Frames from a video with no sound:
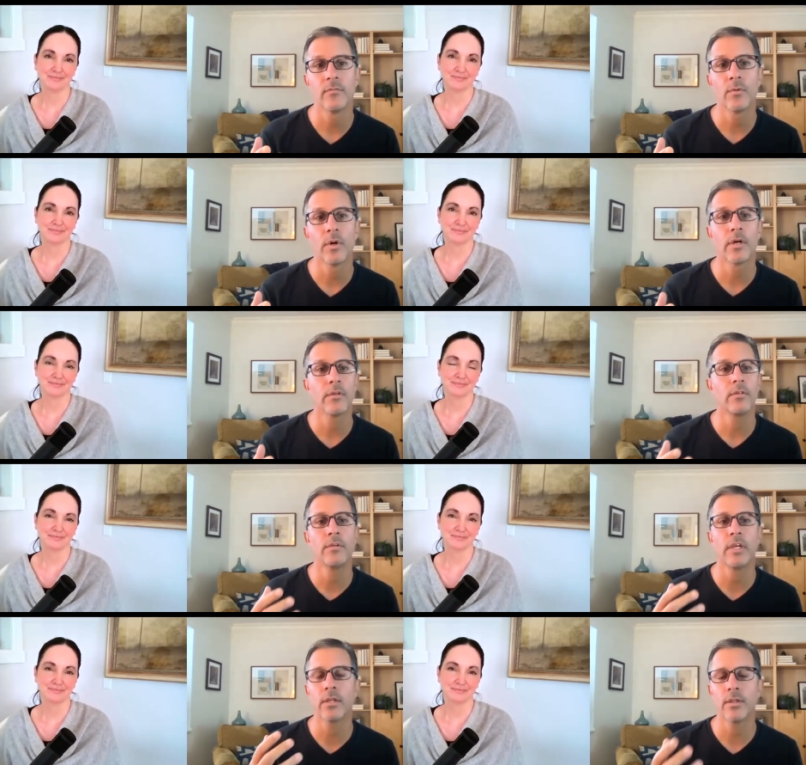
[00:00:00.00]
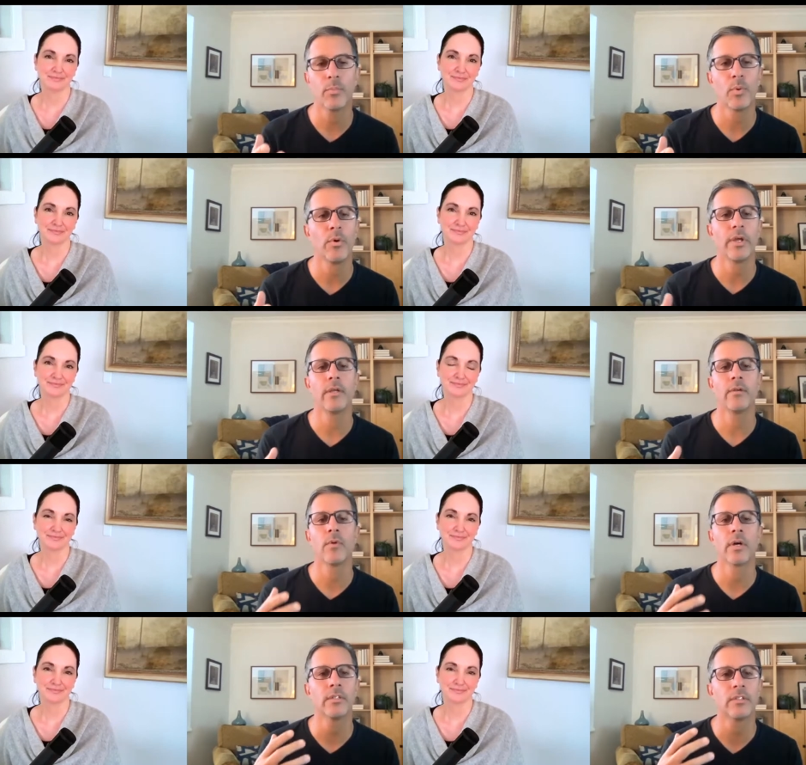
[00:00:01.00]
Speaker 1: where you get to the point,
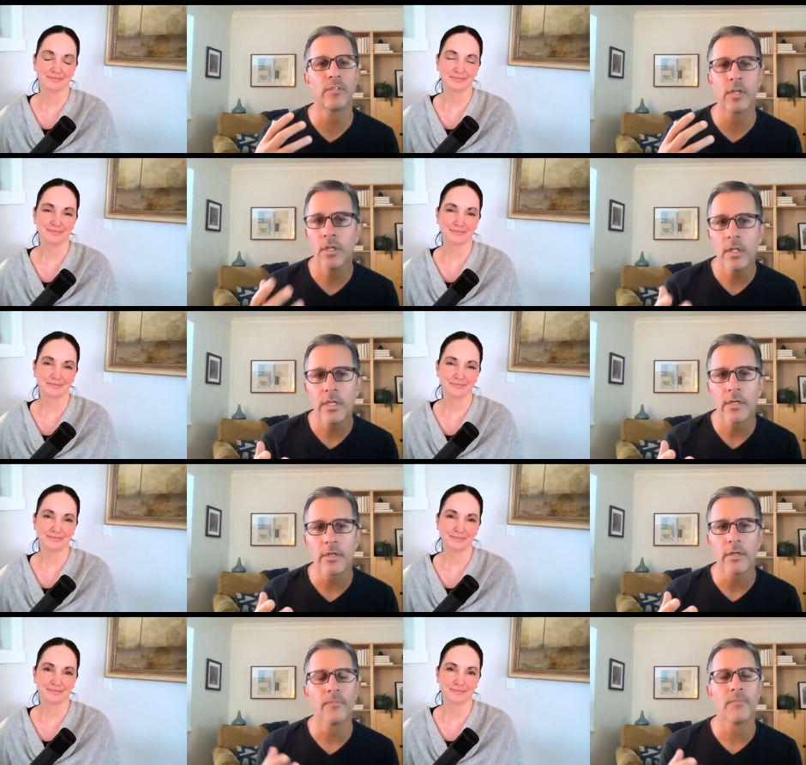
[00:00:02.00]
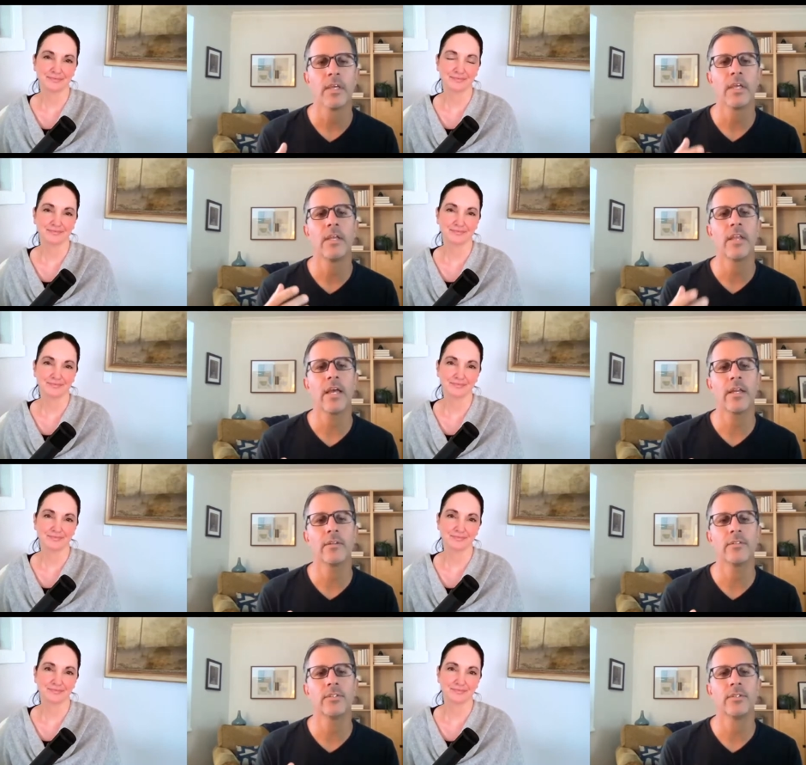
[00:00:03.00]
where it's clear. And that
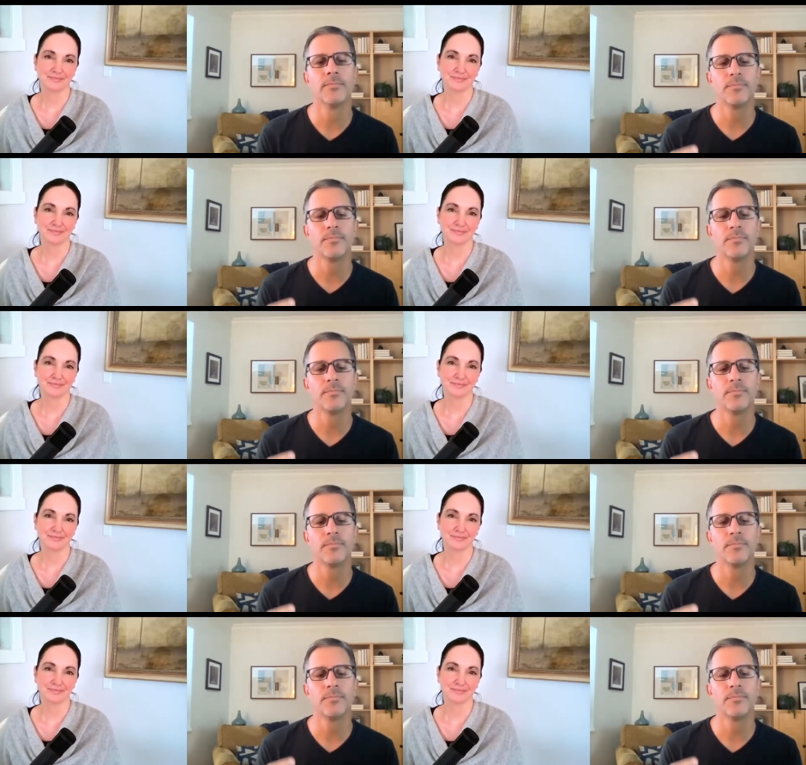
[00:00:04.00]
is